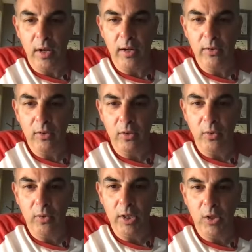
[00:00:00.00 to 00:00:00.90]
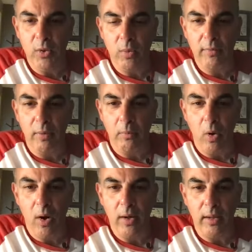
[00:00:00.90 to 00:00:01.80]
young to teach you right from
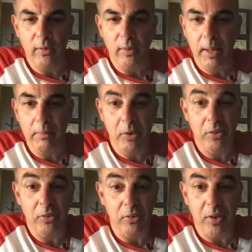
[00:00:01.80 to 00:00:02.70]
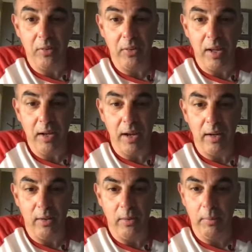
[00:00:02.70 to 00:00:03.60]
wrong, and sometimes just to scare the heck
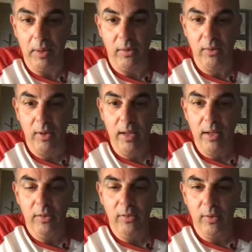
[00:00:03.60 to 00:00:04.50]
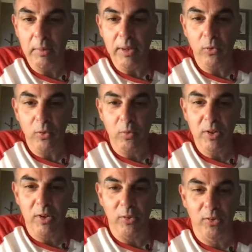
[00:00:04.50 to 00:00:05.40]
out of you, because some of those
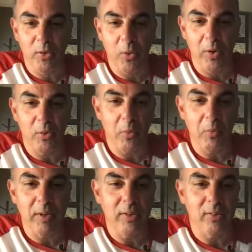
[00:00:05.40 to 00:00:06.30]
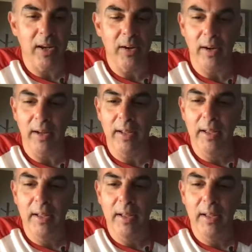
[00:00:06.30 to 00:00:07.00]
original stories are really scary.